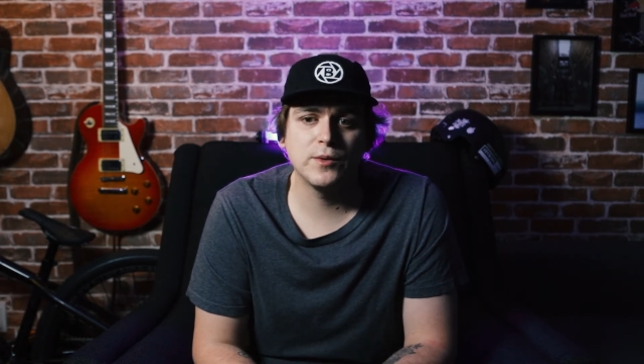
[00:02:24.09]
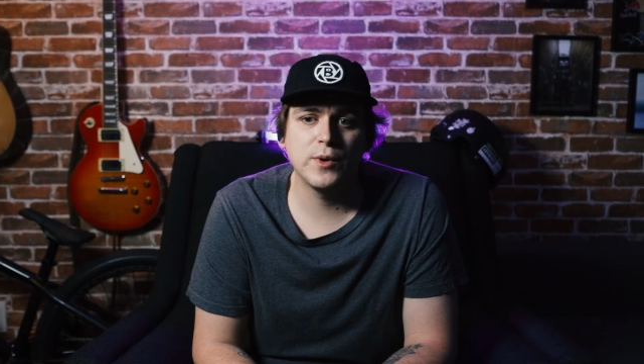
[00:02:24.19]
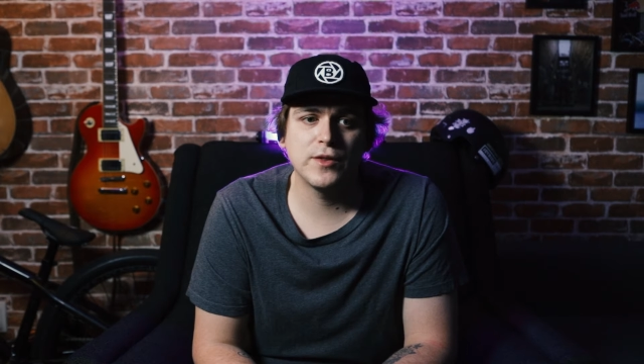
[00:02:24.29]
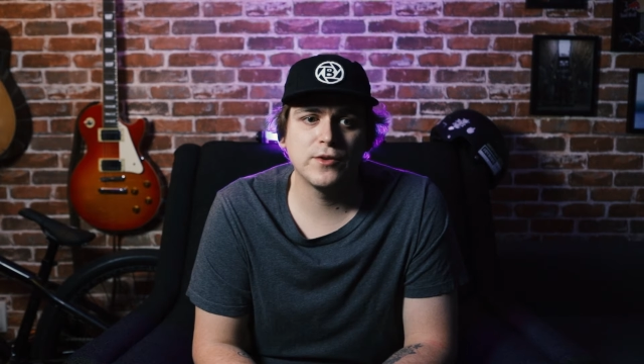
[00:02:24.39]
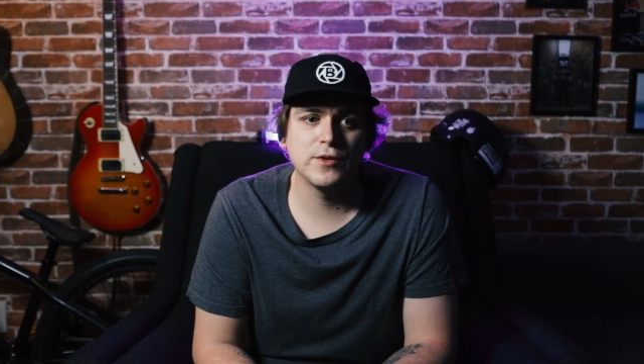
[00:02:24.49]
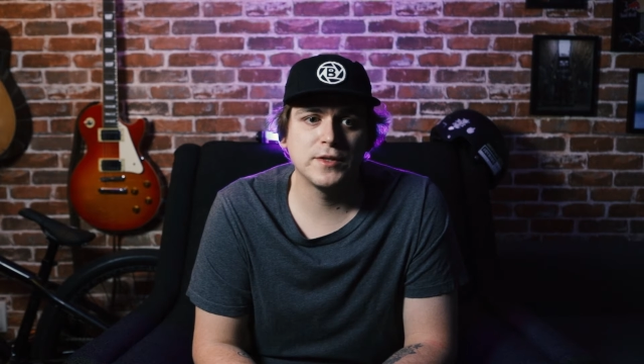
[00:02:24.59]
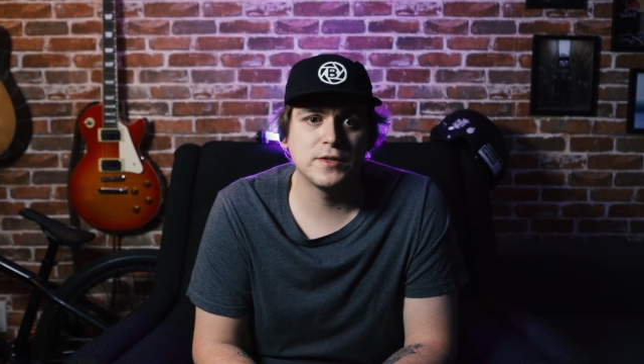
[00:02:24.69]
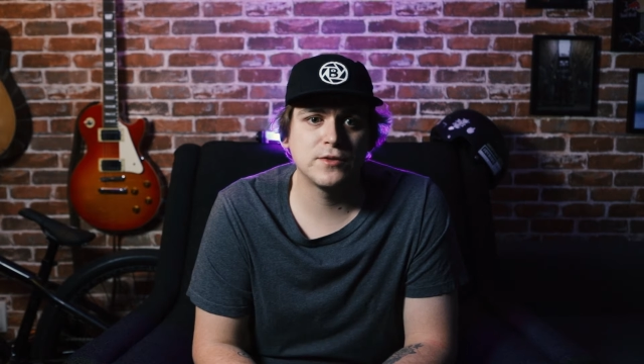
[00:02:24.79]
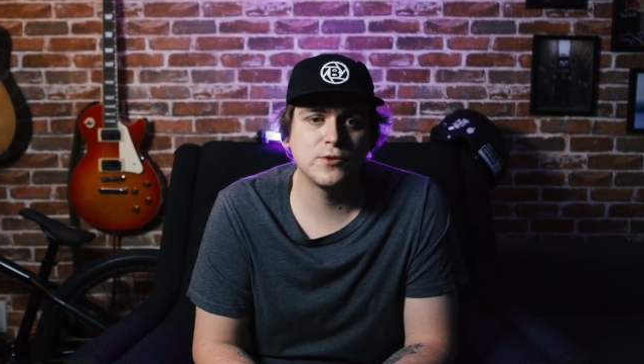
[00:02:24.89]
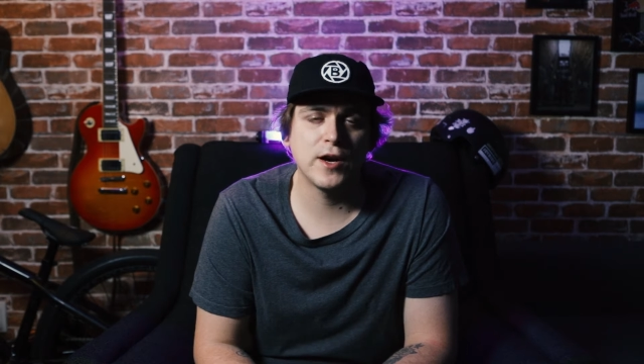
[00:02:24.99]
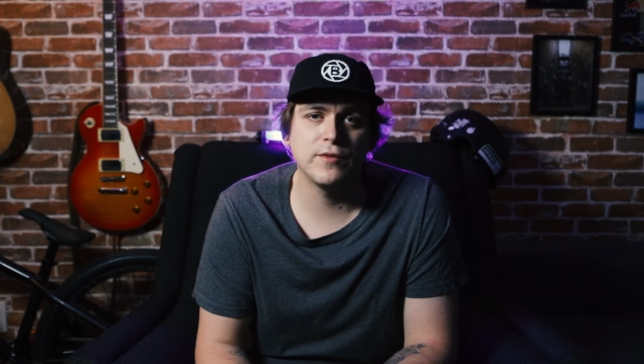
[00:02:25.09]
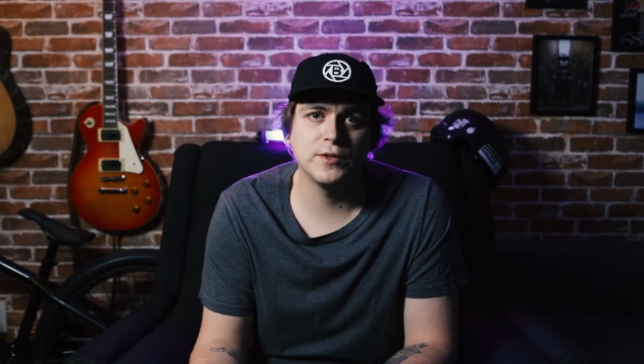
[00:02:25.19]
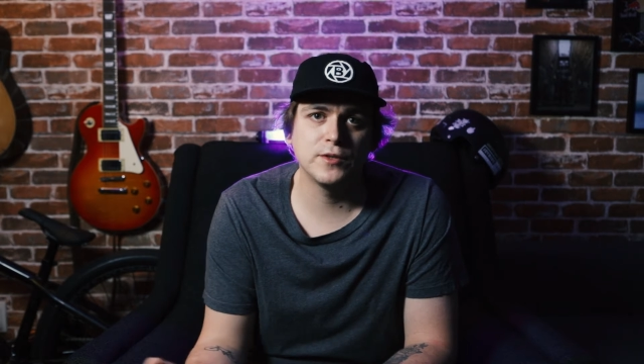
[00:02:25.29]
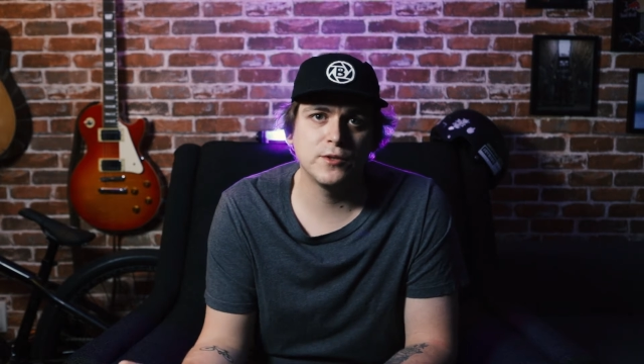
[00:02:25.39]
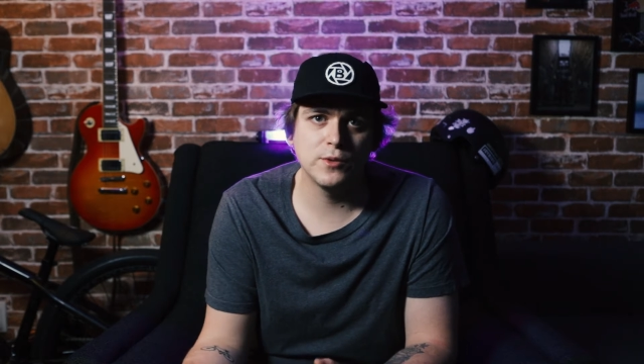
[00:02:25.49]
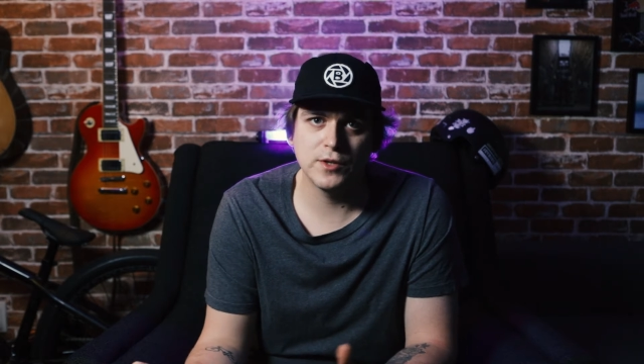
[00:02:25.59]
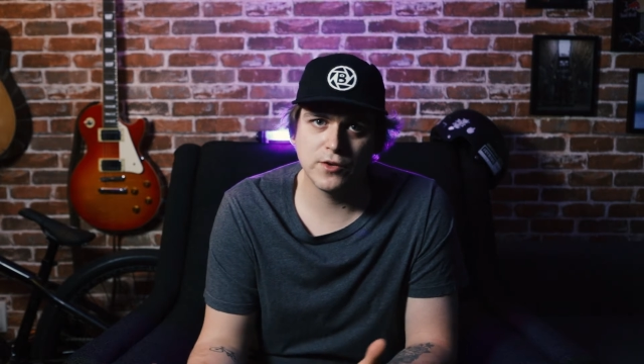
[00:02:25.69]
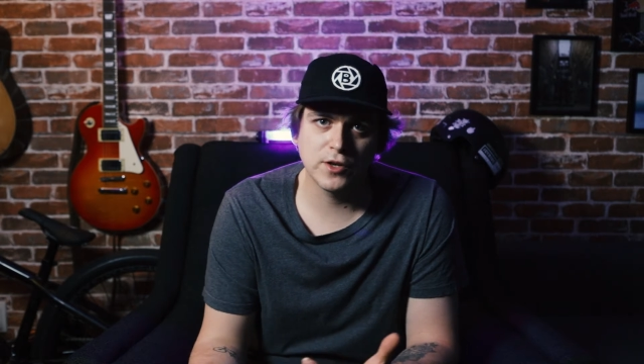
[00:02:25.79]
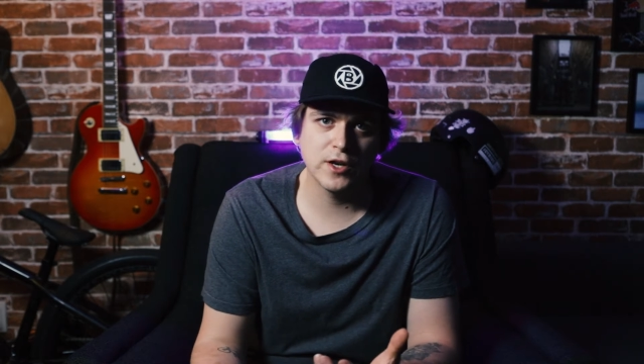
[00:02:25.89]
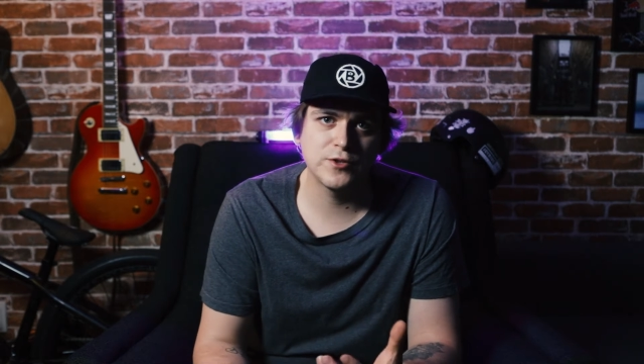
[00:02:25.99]
whether it's traveling to
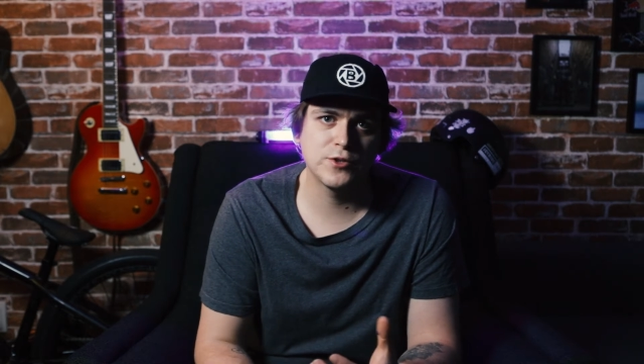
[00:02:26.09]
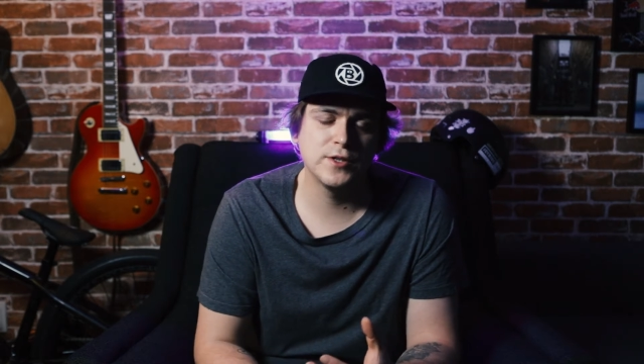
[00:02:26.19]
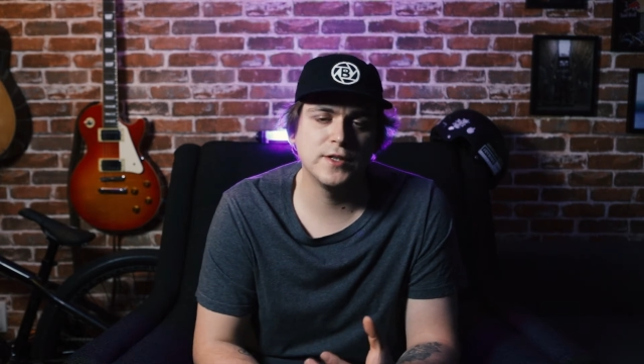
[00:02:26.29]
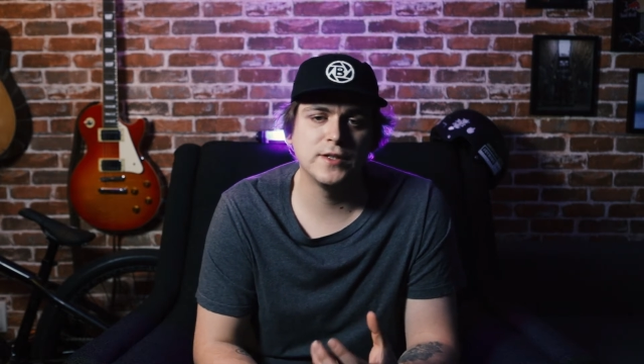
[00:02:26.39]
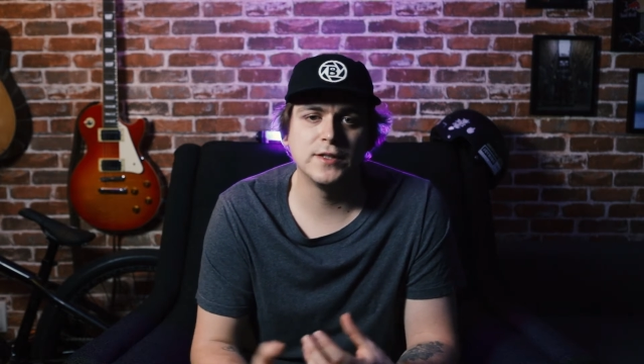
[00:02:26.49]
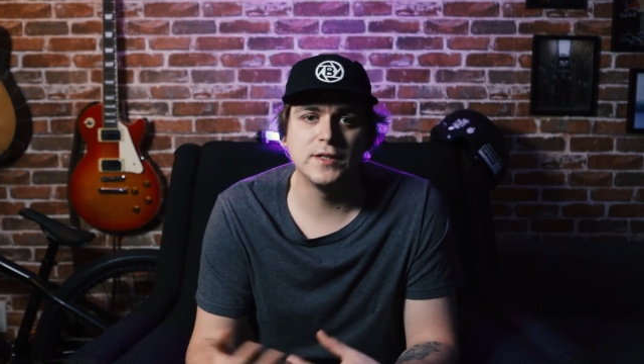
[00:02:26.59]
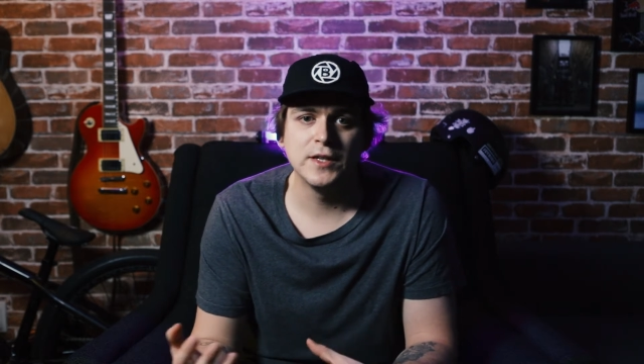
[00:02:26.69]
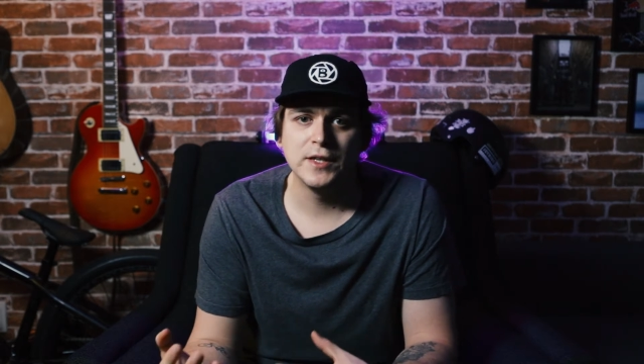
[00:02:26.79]
another country and